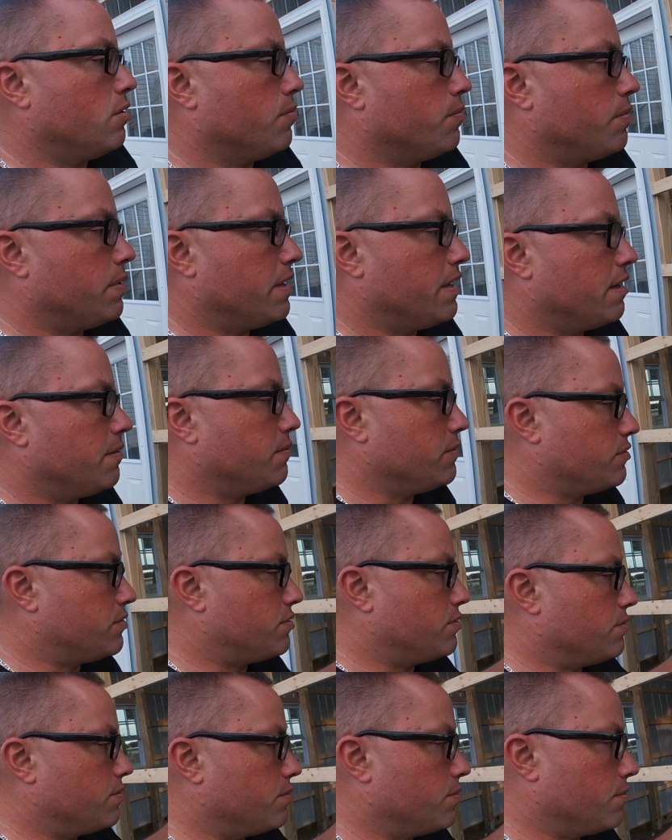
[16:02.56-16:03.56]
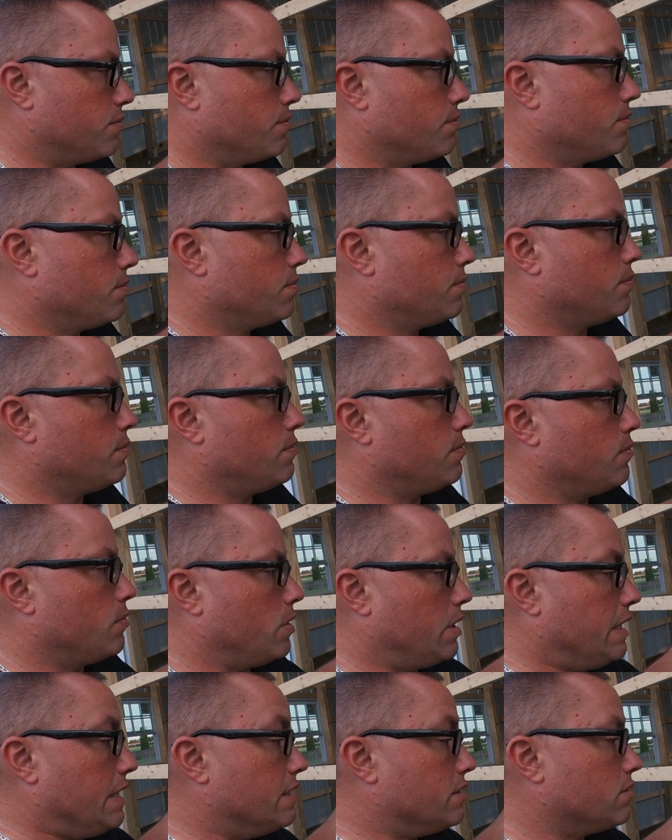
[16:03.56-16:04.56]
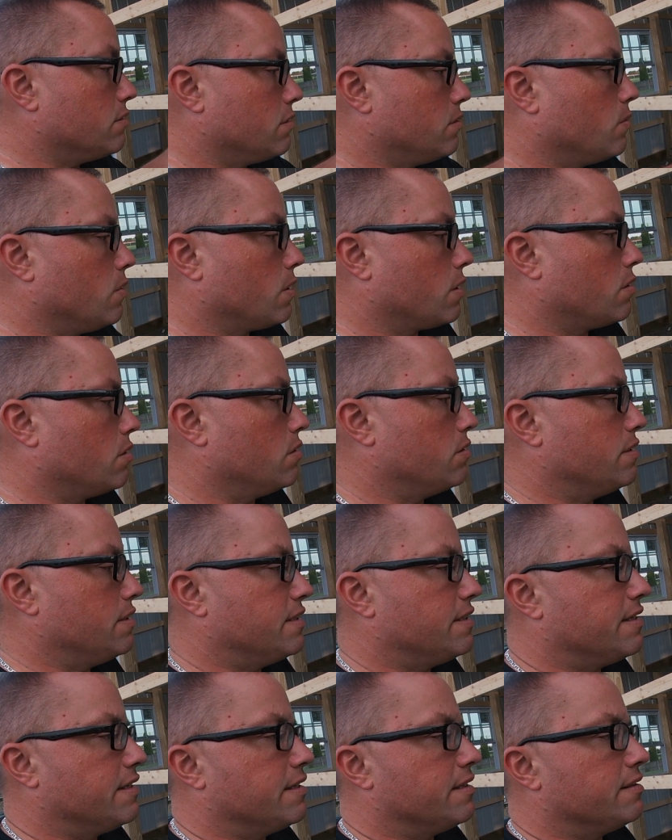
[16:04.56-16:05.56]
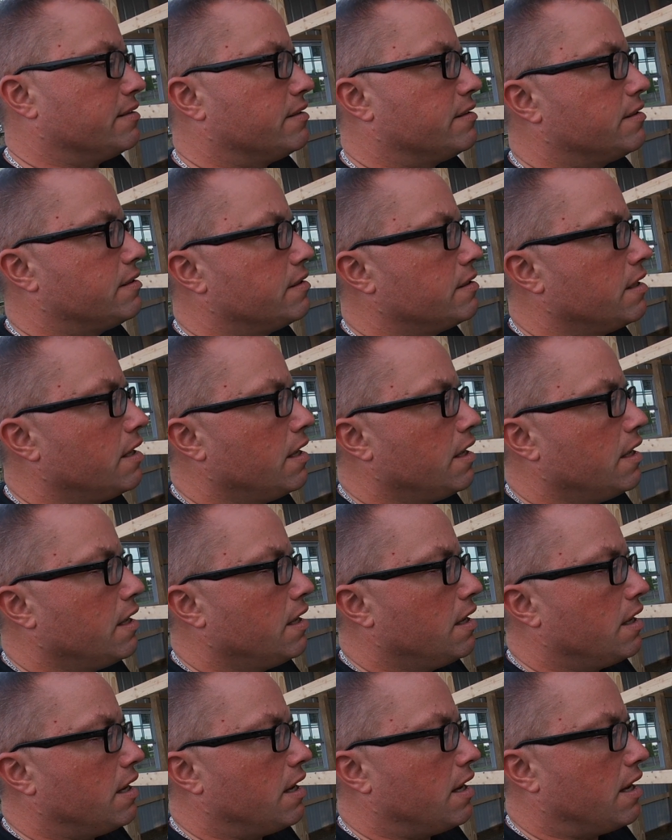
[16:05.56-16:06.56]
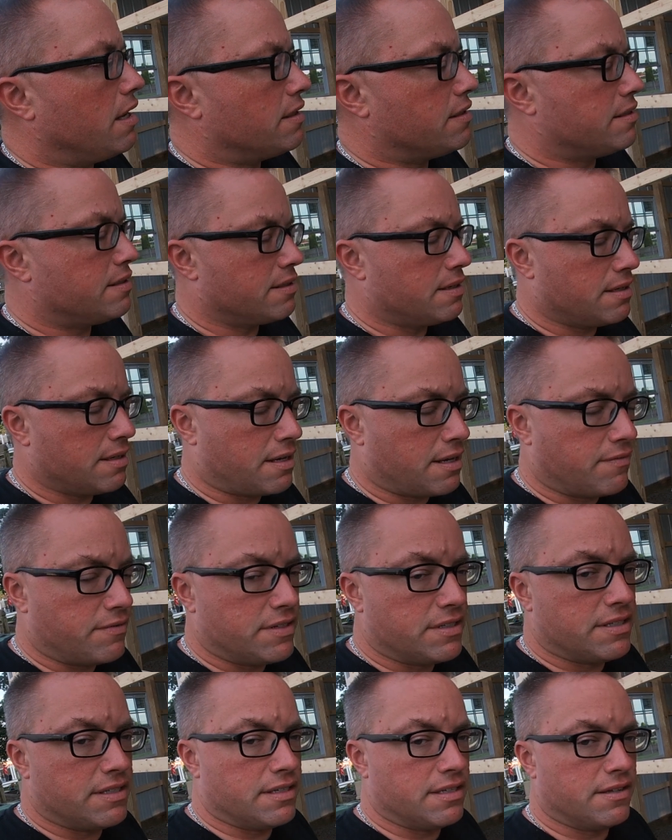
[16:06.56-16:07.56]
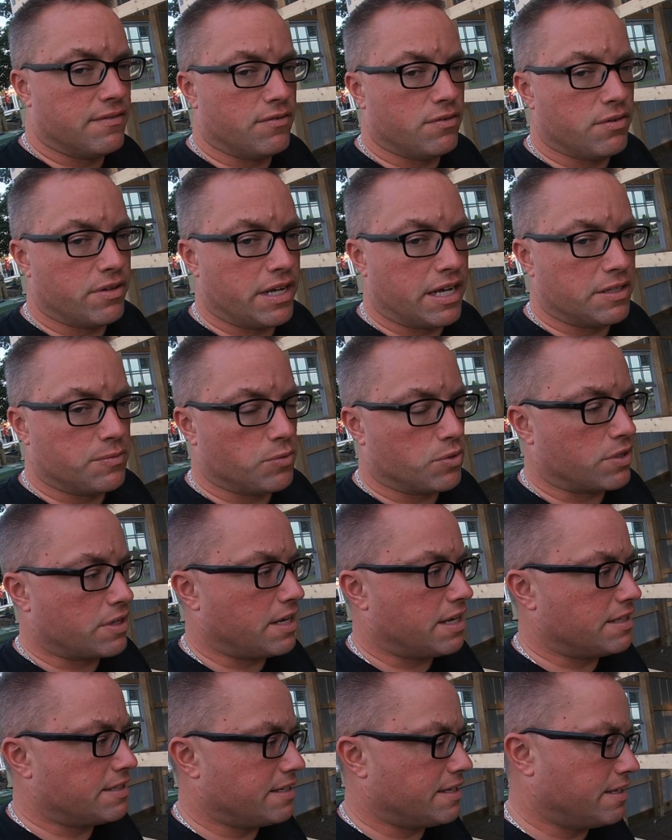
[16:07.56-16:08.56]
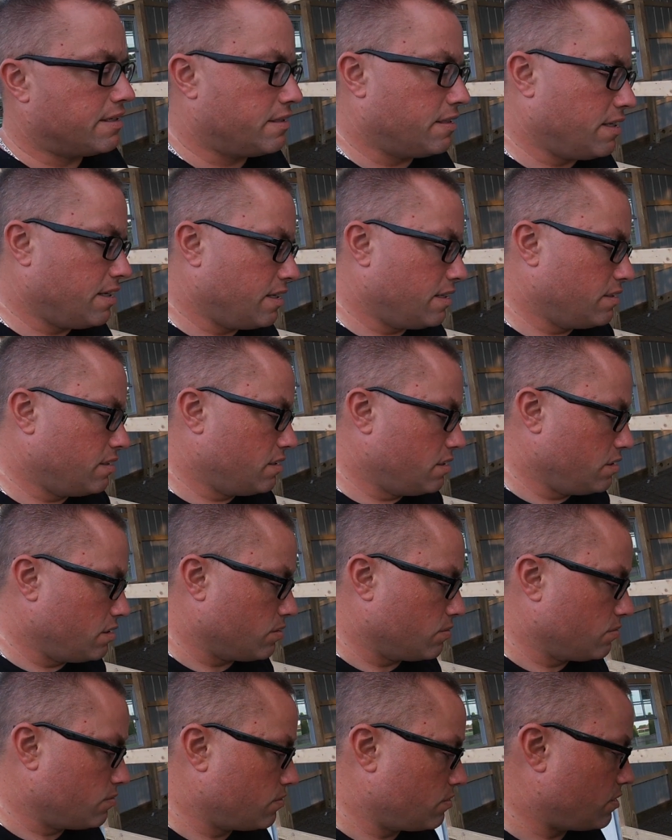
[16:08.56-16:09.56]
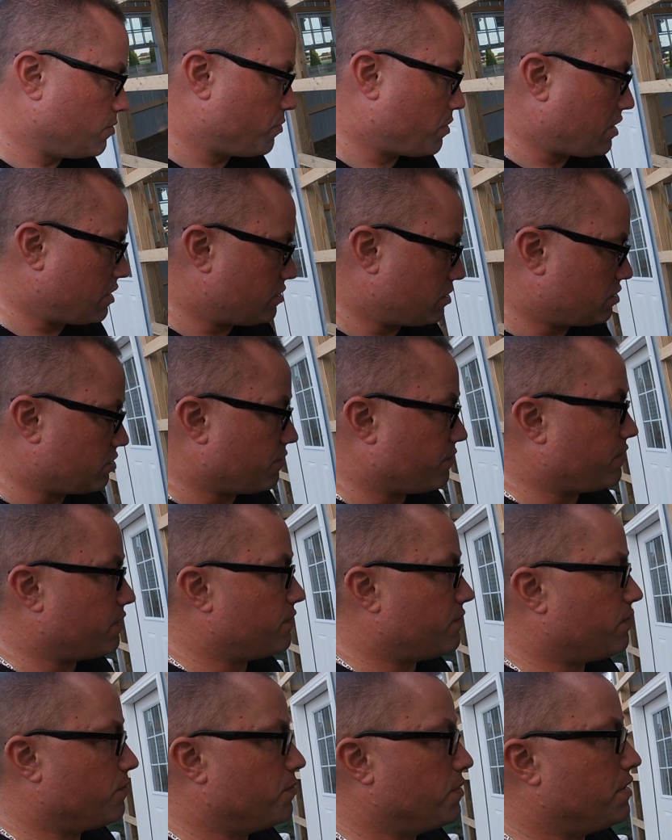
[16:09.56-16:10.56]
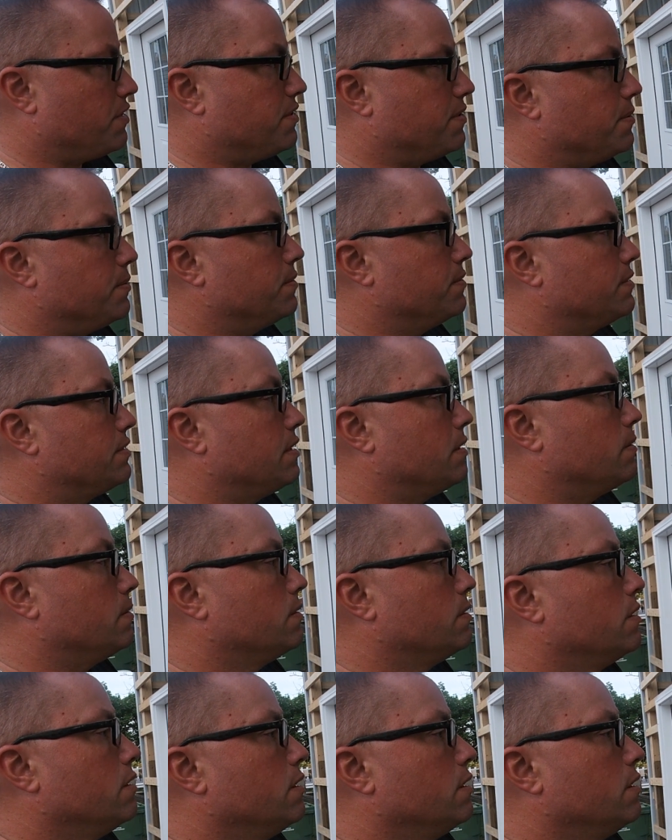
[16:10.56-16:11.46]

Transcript: be able to easily work on these things, to obviously give you guys more content, and the projects are fun for me too. So